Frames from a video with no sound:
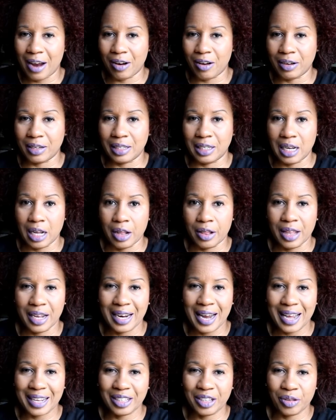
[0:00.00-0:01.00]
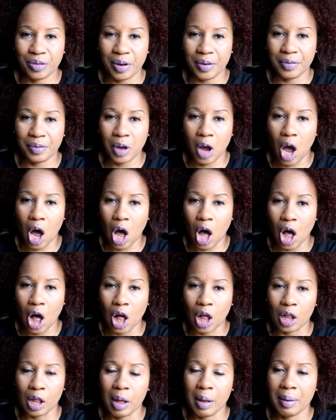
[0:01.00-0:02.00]
and until the next thrift
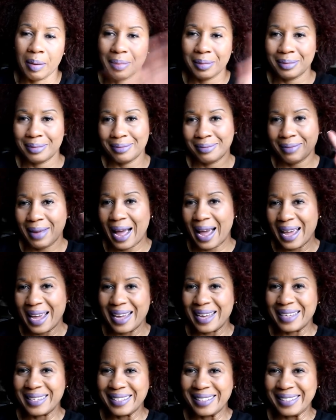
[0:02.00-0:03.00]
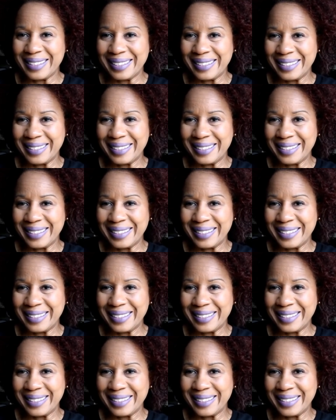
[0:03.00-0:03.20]
haul, bye.